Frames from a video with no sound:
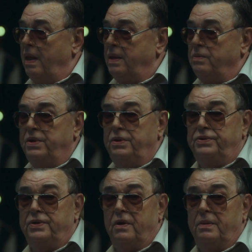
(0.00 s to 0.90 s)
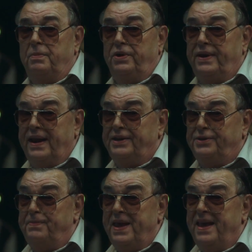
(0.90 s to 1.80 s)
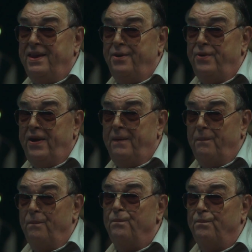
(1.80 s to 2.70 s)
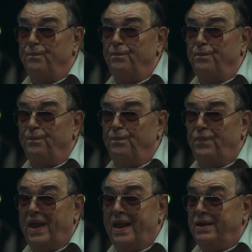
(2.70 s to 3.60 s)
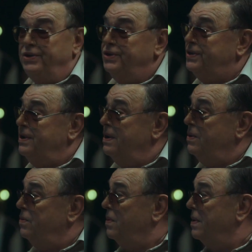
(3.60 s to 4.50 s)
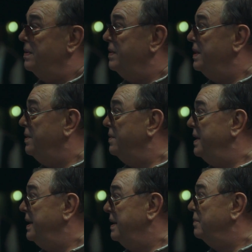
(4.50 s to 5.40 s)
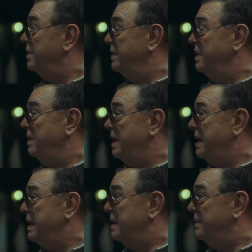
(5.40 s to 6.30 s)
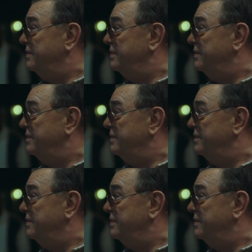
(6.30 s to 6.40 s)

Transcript: And when you start to put that spin on it, just know that you're dealing with their lives.